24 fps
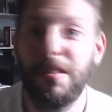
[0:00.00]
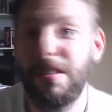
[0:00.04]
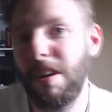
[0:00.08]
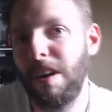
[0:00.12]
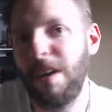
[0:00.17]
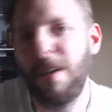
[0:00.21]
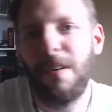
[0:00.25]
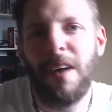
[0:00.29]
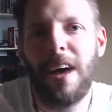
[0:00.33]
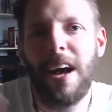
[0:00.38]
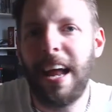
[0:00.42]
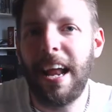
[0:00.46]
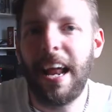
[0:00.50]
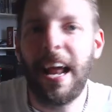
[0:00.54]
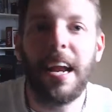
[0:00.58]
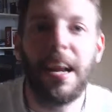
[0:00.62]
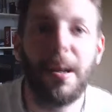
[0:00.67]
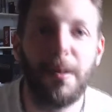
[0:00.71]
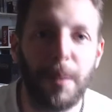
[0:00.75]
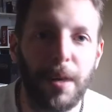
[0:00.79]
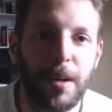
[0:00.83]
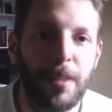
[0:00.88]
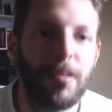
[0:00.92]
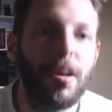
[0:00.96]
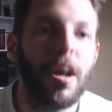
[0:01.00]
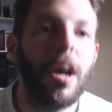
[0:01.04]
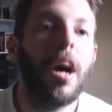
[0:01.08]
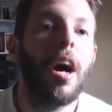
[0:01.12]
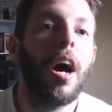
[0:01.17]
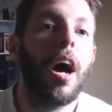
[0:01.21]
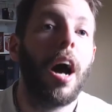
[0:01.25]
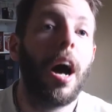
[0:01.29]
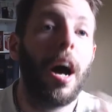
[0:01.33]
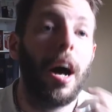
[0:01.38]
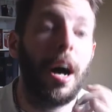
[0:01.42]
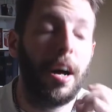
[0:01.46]
So, anyways.
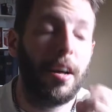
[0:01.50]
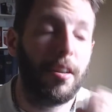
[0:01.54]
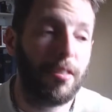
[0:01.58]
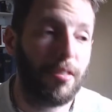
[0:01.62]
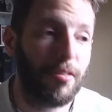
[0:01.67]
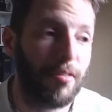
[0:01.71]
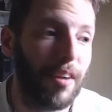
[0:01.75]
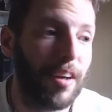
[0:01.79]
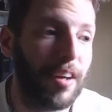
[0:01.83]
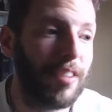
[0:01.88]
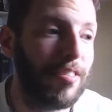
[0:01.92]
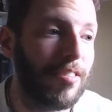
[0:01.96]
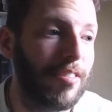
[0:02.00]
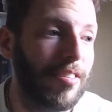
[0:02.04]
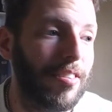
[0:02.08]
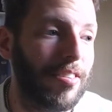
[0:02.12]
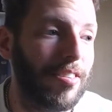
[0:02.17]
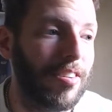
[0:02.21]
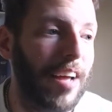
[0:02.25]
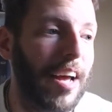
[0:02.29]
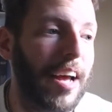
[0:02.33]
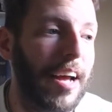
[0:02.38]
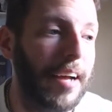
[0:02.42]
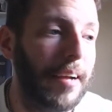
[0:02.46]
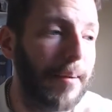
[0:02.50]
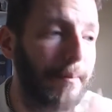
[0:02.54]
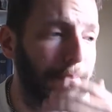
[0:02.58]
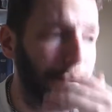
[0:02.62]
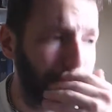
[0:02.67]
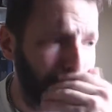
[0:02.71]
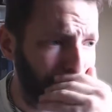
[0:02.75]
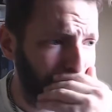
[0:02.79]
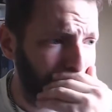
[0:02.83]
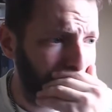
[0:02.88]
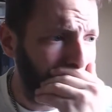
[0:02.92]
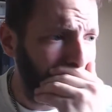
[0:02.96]
Suffice it to say,
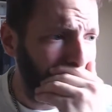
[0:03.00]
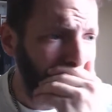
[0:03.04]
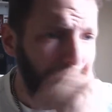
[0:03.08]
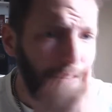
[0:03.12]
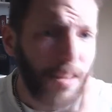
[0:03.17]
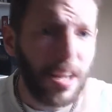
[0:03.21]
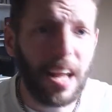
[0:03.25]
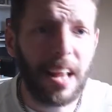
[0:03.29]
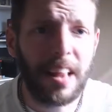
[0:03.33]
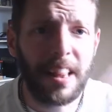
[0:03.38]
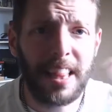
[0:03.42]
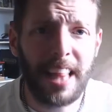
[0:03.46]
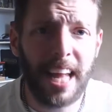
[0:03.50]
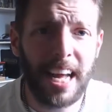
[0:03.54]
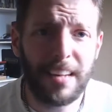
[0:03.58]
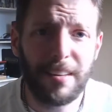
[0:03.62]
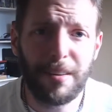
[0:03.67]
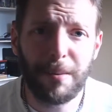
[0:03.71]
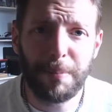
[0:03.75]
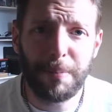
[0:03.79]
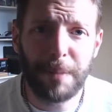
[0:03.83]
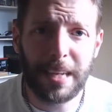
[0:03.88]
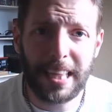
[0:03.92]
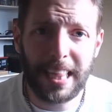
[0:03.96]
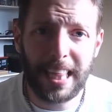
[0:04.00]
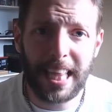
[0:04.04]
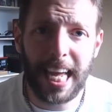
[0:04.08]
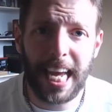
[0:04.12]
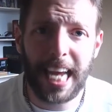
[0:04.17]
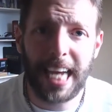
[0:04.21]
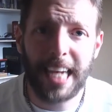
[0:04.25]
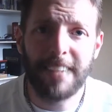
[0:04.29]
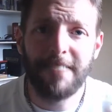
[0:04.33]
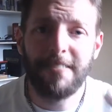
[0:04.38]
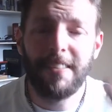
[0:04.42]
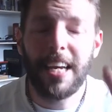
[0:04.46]
that's a big
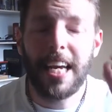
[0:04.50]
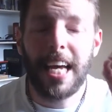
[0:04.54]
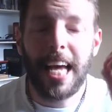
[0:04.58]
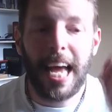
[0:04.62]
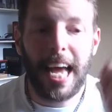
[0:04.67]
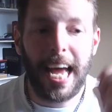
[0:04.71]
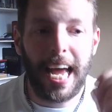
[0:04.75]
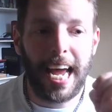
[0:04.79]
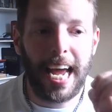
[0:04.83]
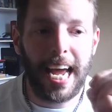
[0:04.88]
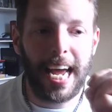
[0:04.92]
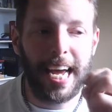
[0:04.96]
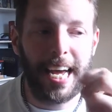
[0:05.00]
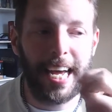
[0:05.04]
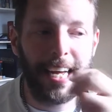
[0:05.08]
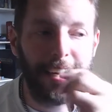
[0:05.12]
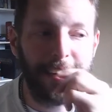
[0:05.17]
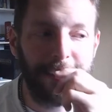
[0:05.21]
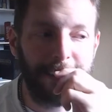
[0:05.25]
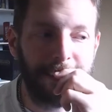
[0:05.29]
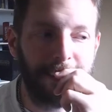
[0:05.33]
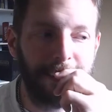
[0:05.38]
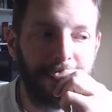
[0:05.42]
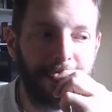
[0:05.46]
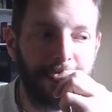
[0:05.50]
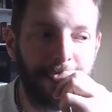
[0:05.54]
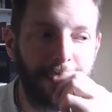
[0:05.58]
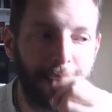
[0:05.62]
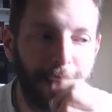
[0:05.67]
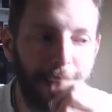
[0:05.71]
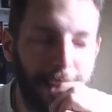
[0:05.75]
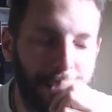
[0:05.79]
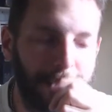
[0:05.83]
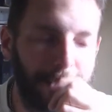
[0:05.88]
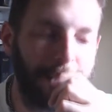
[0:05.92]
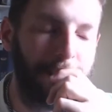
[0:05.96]
thing. And
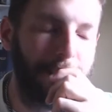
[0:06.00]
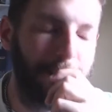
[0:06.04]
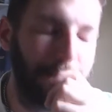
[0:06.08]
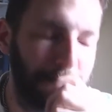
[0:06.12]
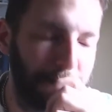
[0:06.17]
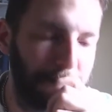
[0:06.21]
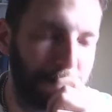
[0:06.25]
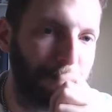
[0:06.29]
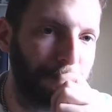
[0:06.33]
it's...